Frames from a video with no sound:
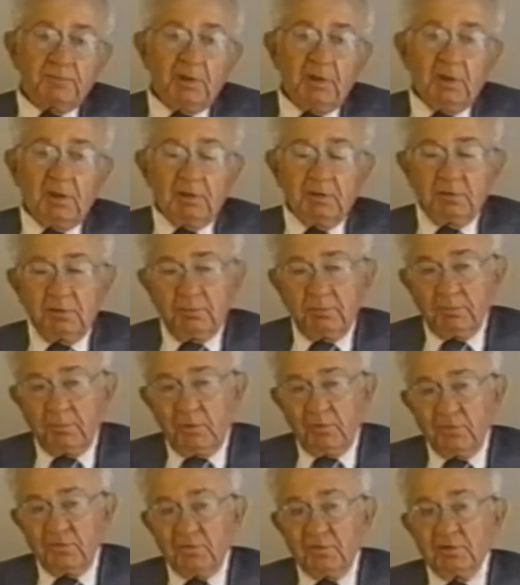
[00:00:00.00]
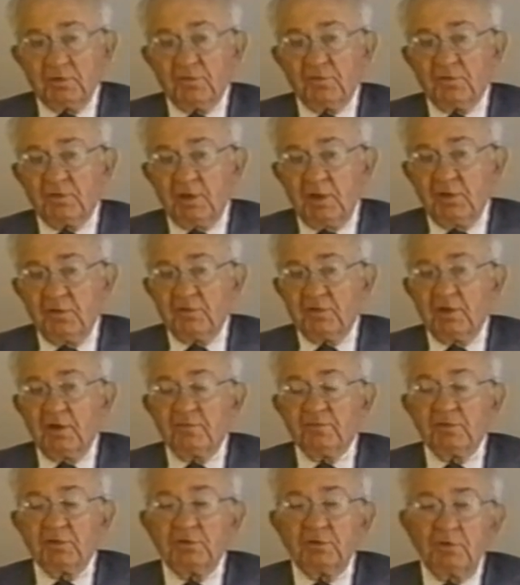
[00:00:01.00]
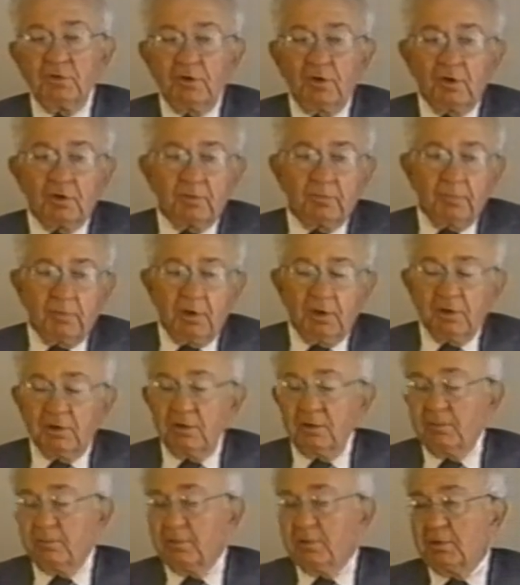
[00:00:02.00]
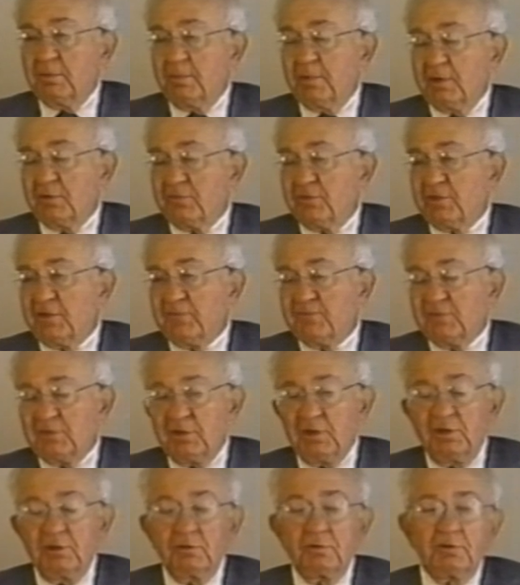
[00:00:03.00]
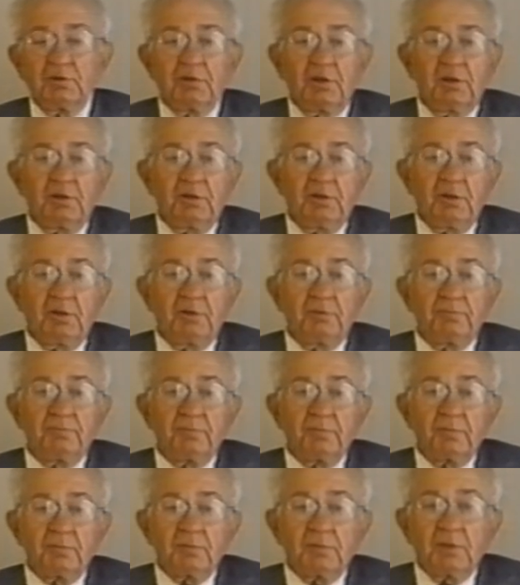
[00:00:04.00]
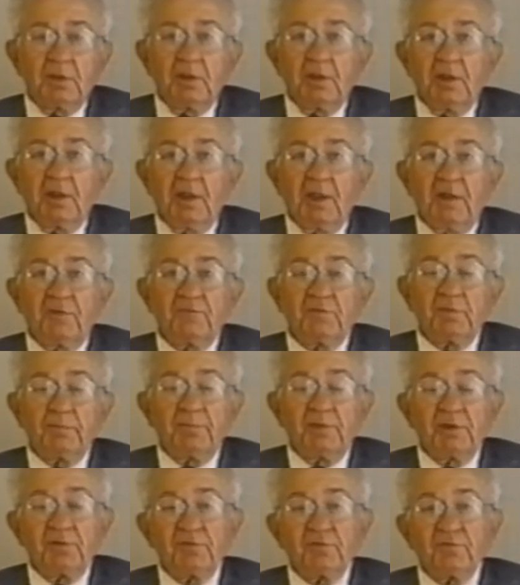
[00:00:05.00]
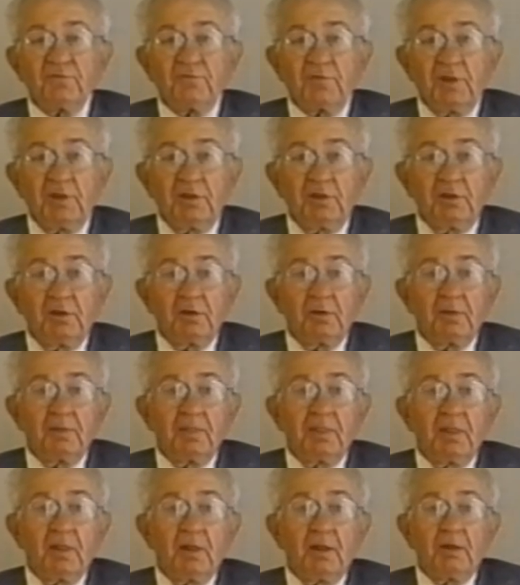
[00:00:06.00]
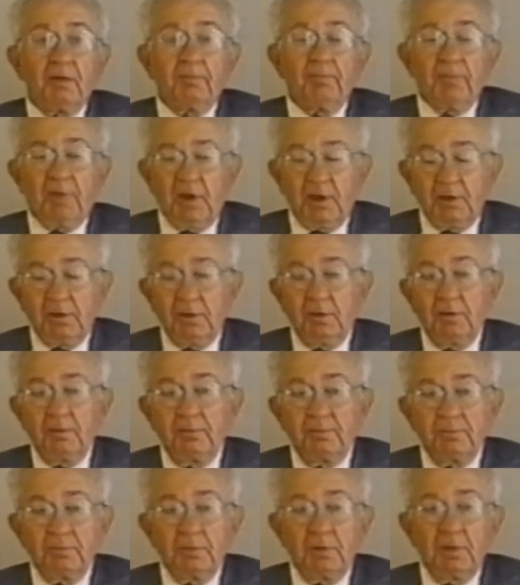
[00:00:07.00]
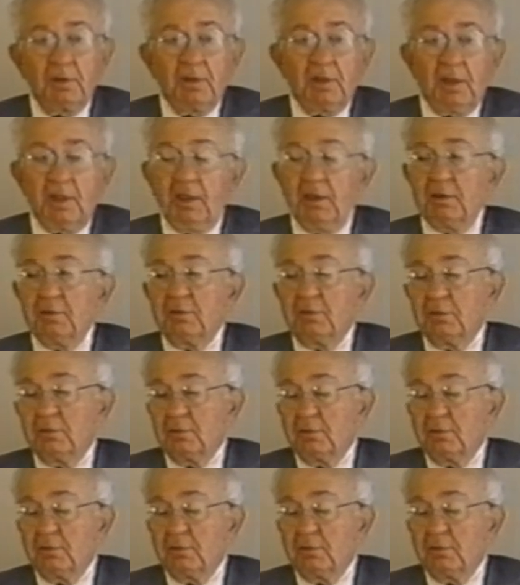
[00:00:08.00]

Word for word: And most of the states have the New York model, about 17 or 19 have the Pennsylvania model, and